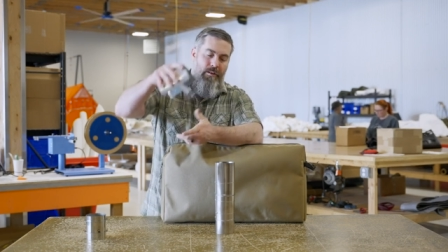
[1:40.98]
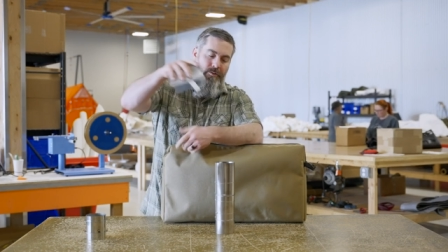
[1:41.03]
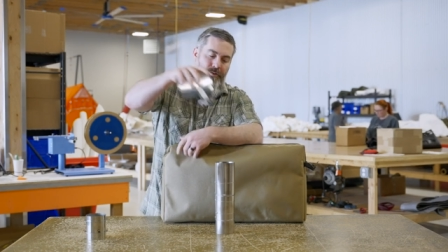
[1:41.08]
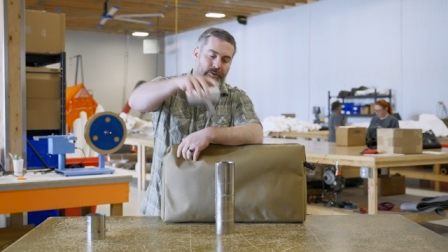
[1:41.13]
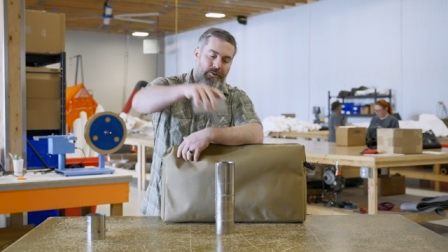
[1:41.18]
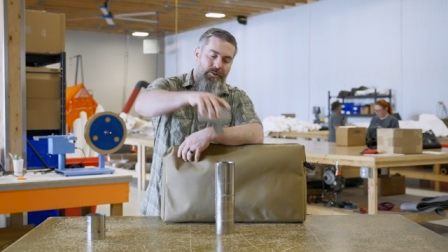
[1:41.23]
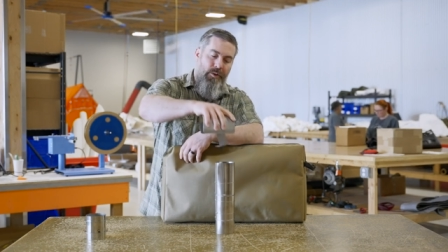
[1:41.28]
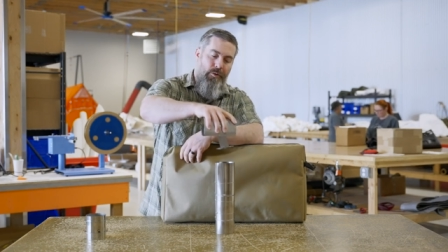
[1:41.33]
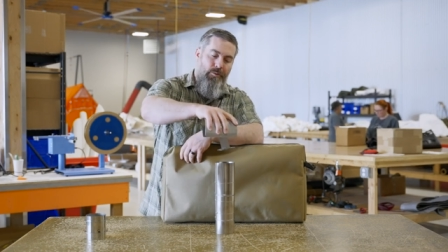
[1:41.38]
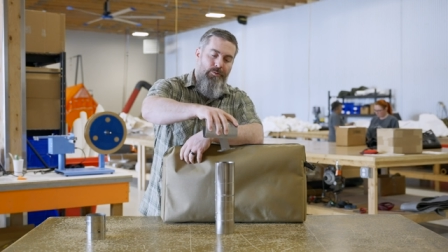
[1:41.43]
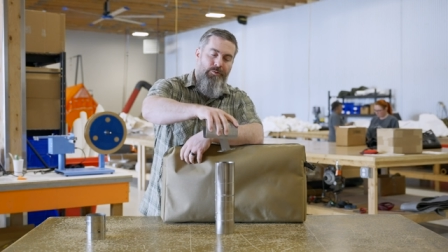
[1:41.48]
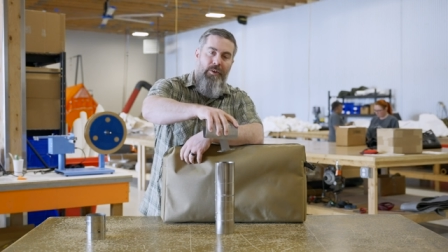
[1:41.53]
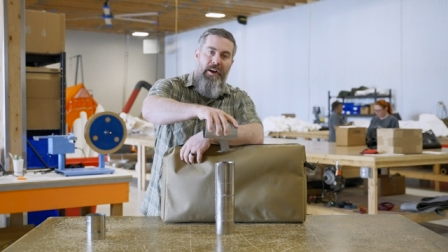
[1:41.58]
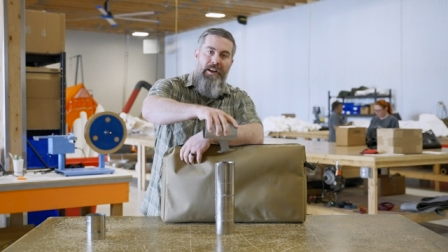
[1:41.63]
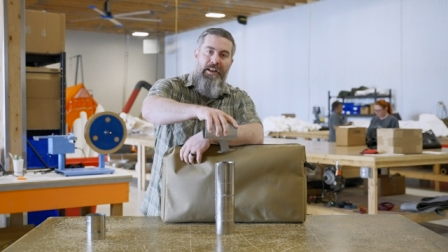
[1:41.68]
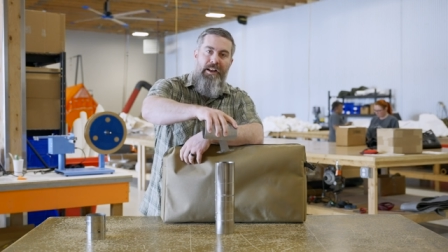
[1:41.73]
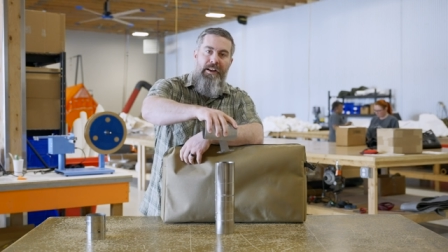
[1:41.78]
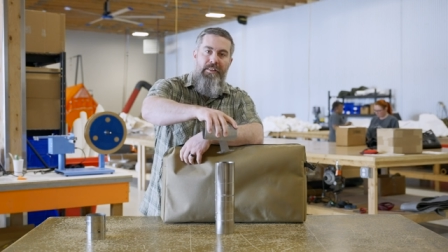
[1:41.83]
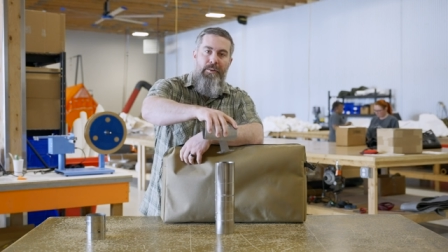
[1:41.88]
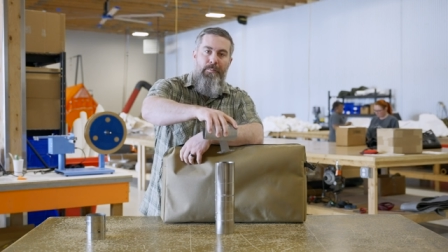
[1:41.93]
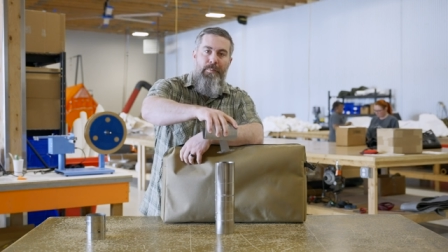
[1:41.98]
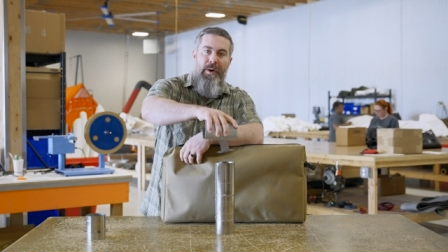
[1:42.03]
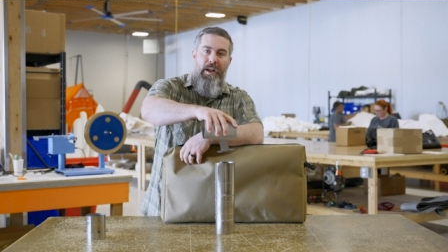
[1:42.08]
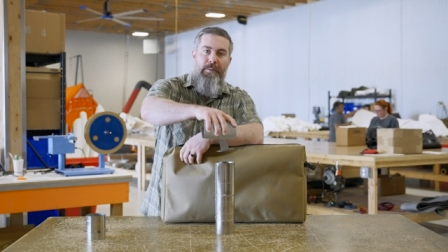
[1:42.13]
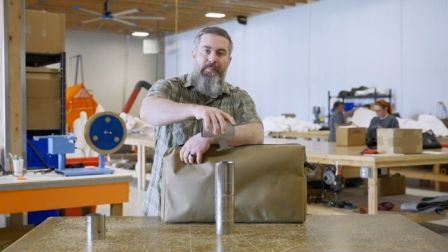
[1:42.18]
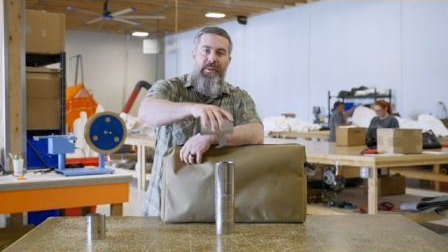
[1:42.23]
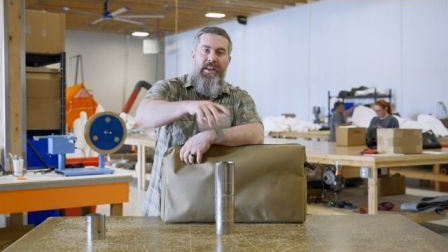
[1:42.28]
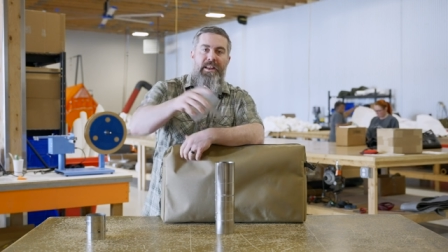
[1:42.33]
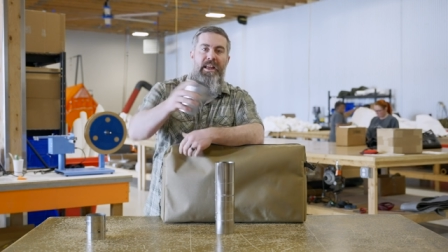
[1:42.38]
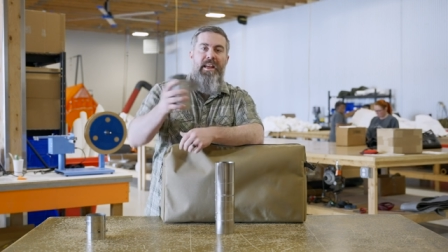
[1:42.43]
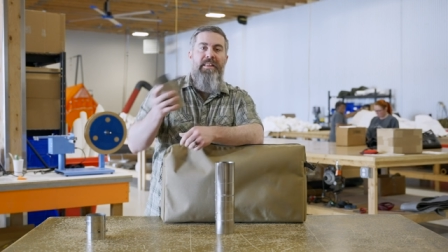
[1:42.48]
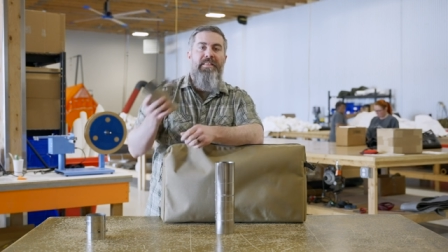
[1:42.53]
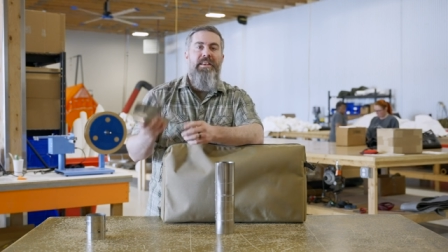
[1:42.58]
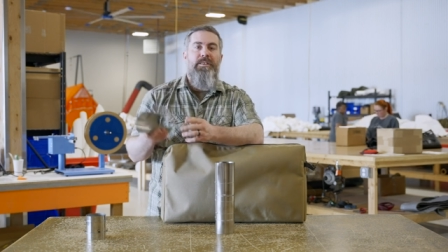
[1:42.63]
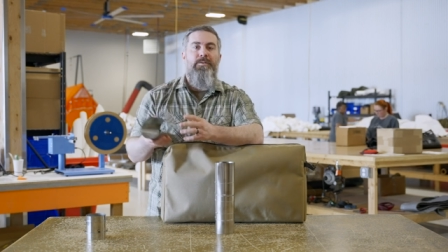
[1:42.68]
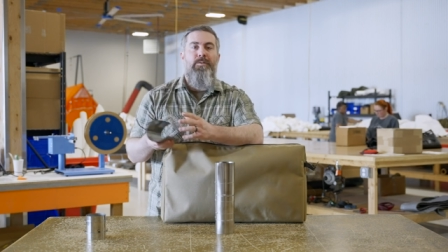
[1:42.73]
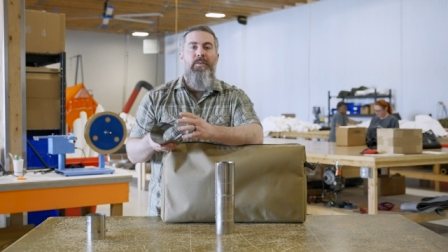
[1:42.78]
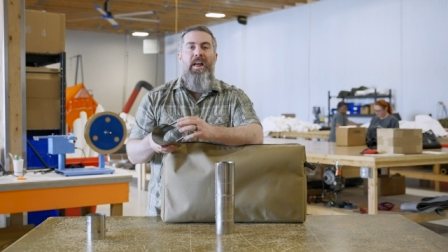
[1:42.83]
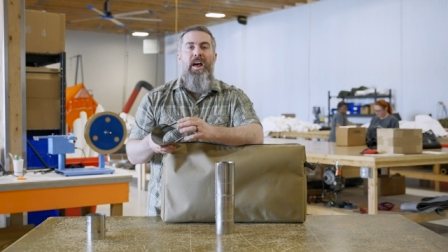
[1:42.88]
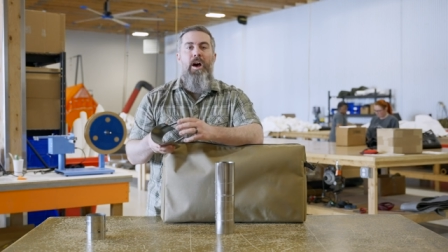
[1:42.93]
just goes right into the piping and
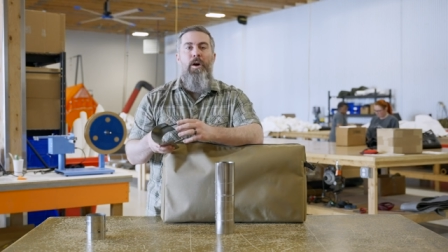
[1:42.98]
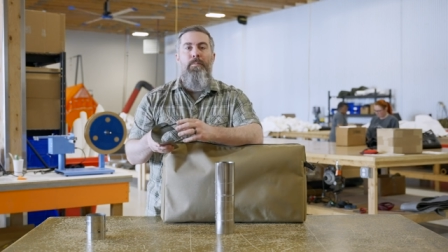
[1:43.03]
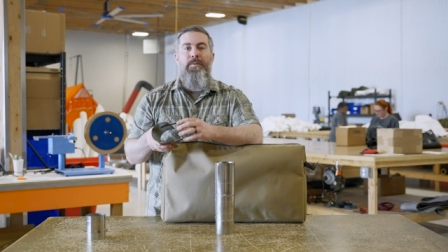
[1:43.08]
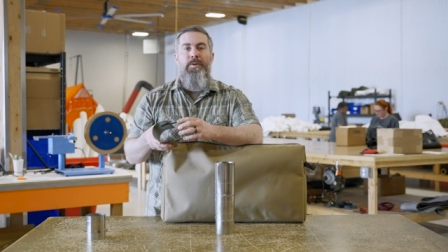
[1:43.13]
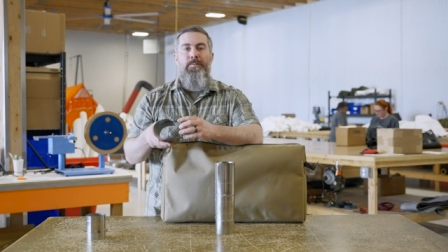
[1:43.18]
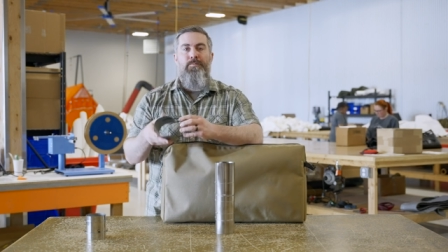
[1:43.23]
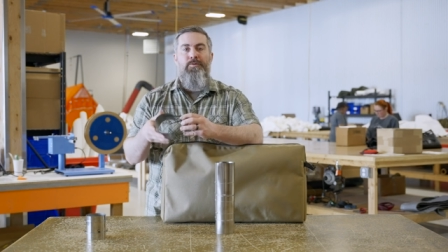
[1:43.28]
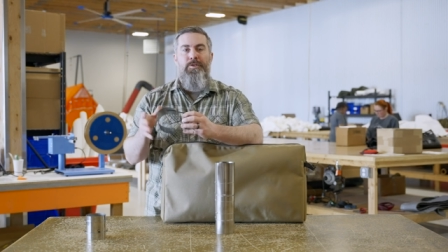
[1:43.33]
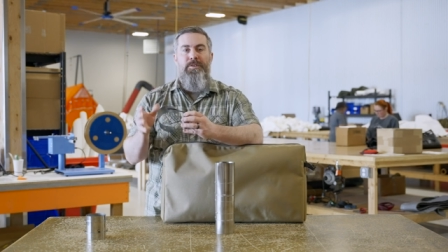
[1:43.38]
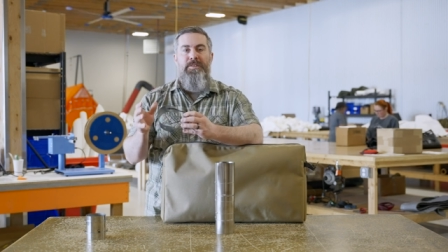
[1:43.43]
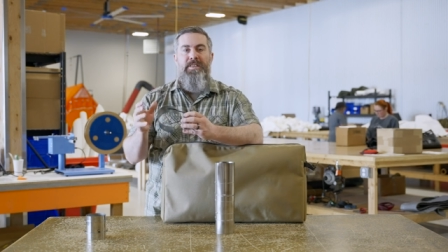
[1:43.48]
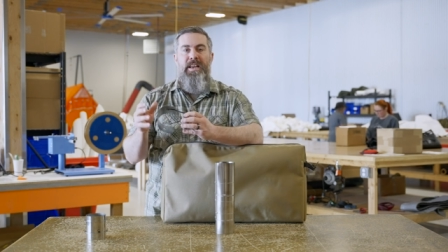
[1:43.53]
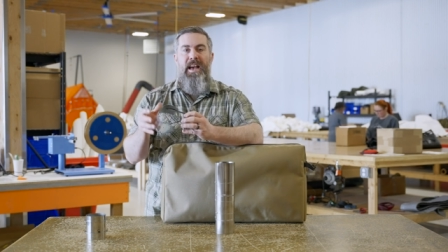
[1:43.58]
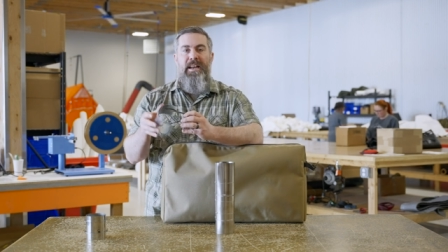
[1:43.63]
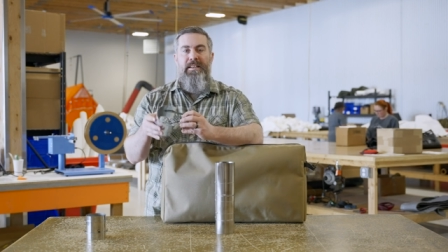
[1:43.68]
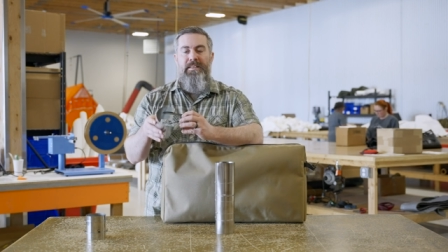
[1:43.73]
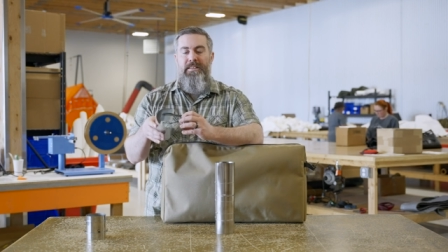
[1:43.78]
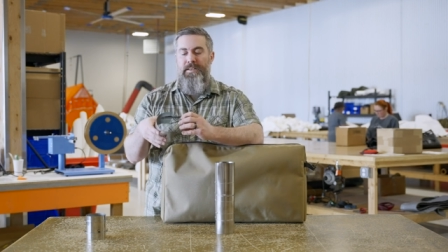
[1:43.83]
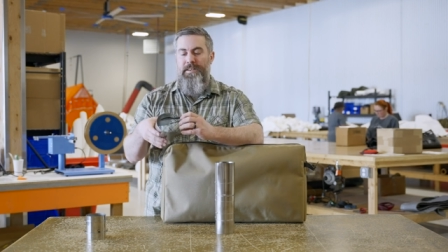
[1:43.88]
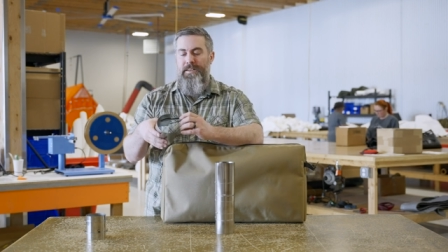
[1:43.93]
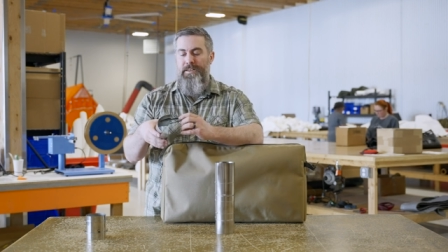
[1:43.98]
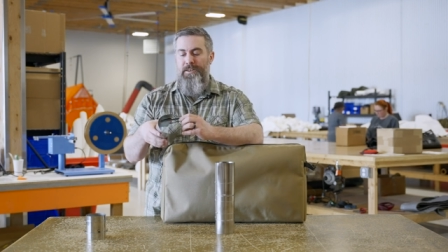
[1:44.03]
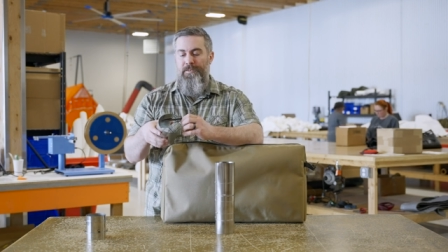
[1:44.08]
this will help you protect